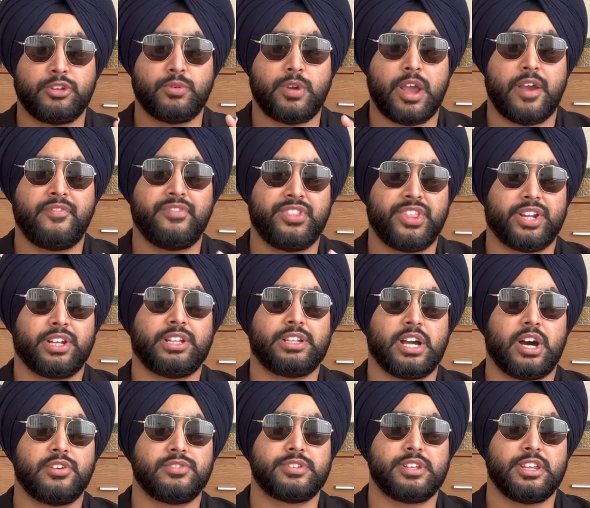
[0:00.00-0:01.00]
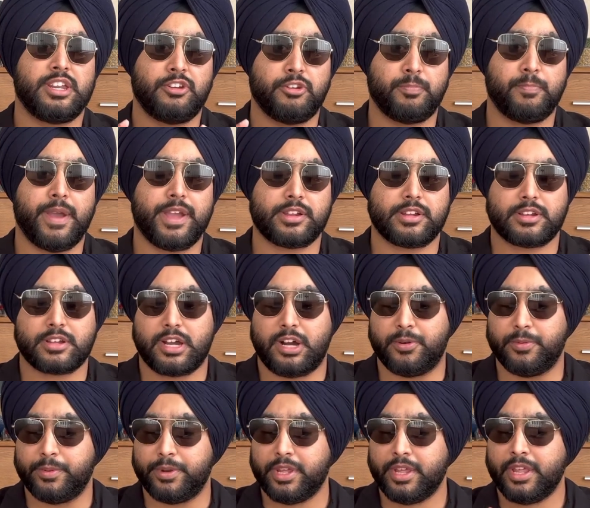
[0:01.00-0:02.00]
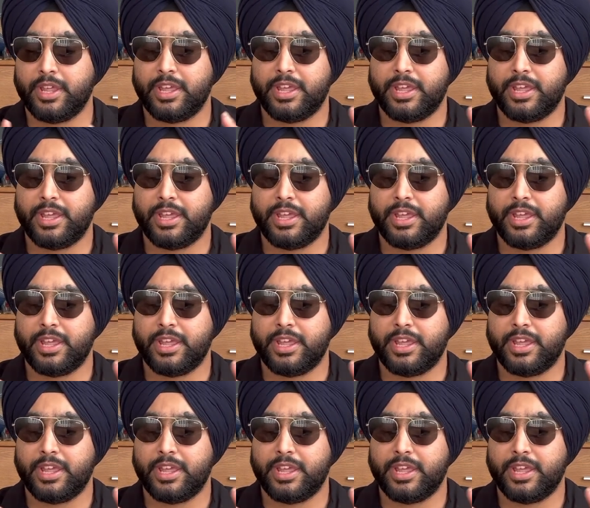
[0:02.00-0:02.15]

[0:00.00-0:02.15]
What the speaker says: to have 30,000 in your bank account.